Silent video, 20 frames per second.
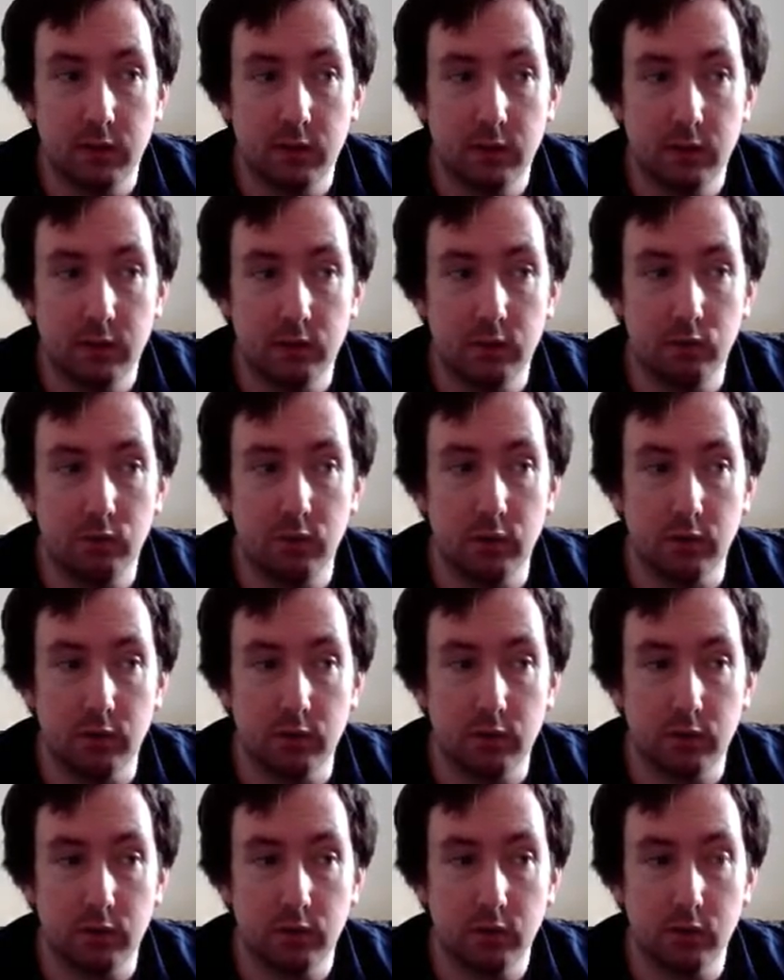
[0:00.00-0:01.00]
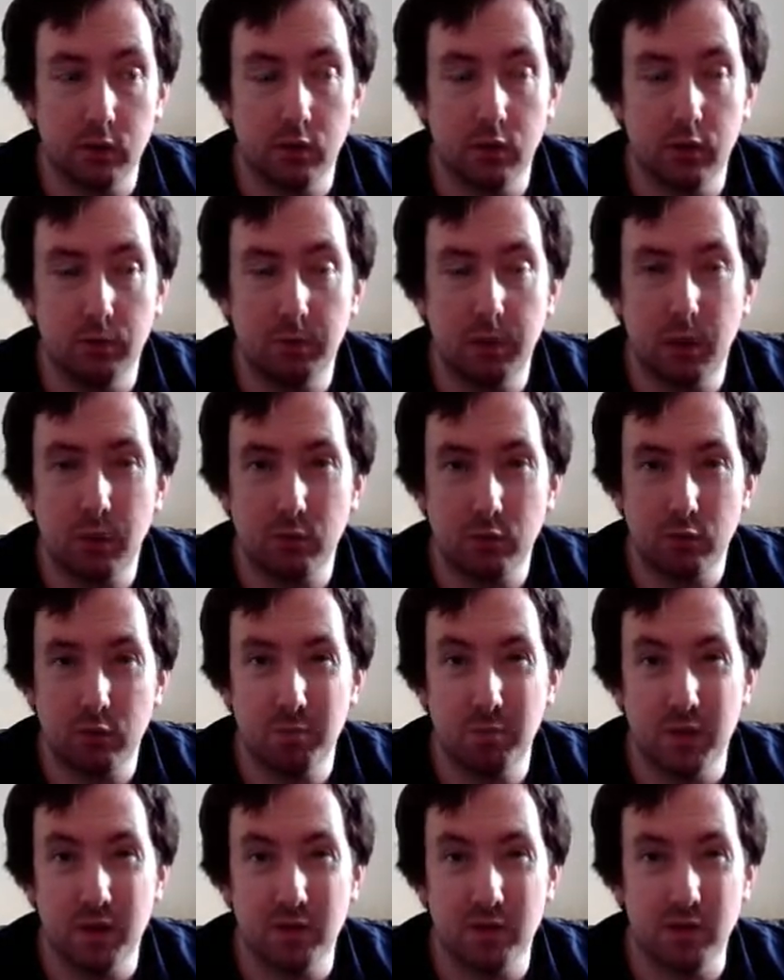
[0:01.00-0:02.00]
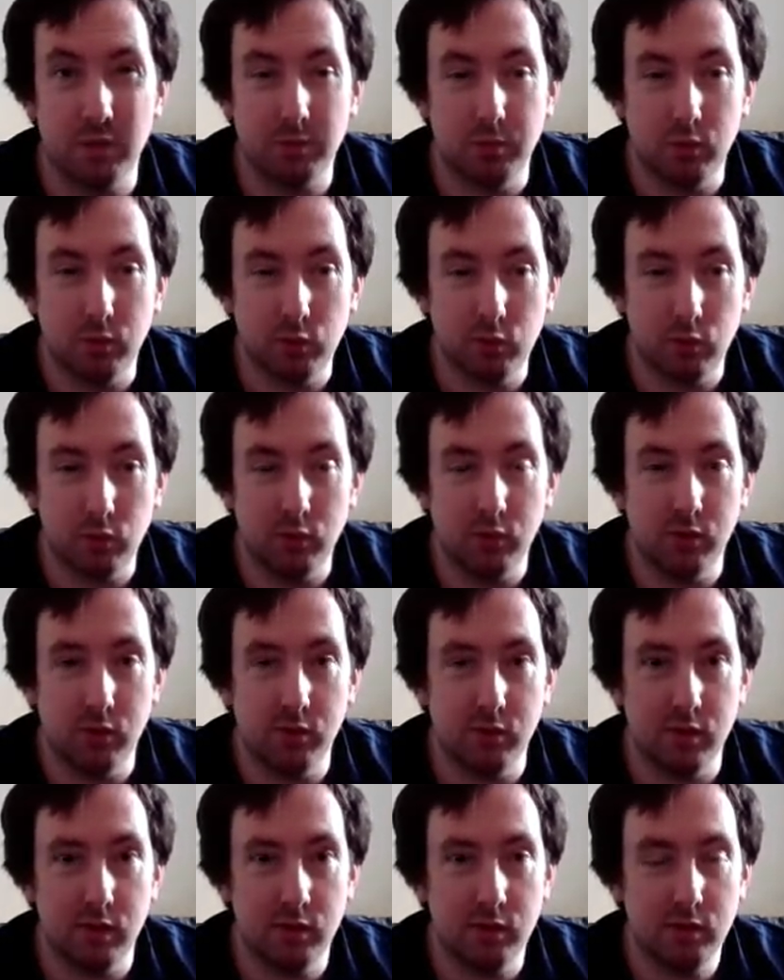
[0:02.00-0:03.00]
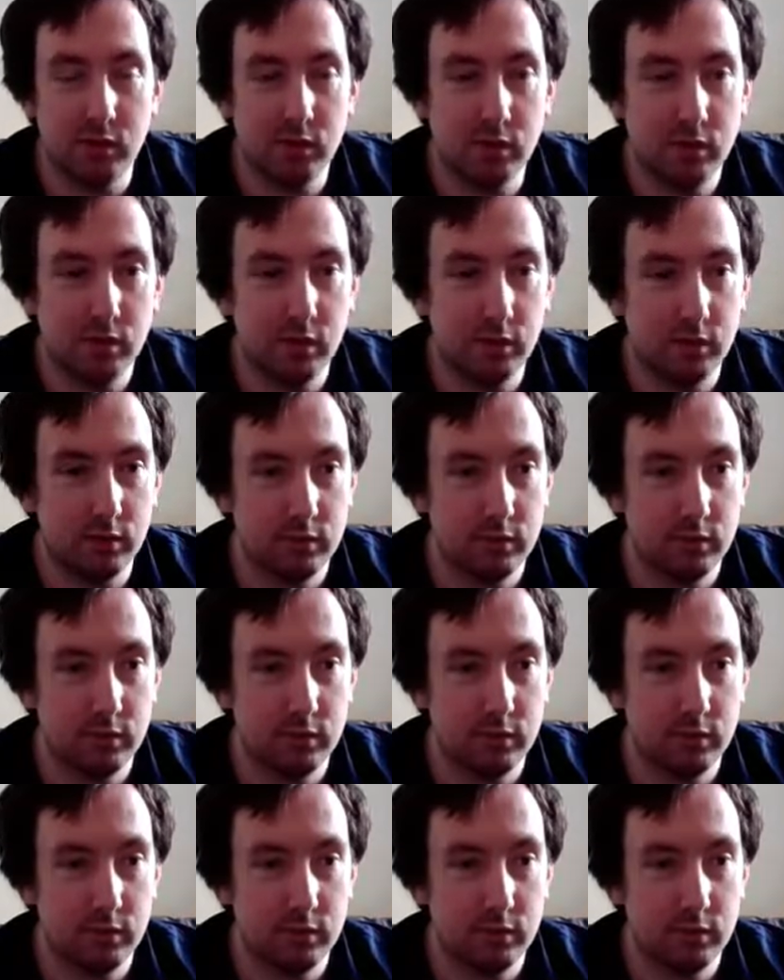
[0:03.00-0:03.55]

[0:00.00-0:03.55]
the trader sooner, but I was just messing about taunting Zeds and stuff.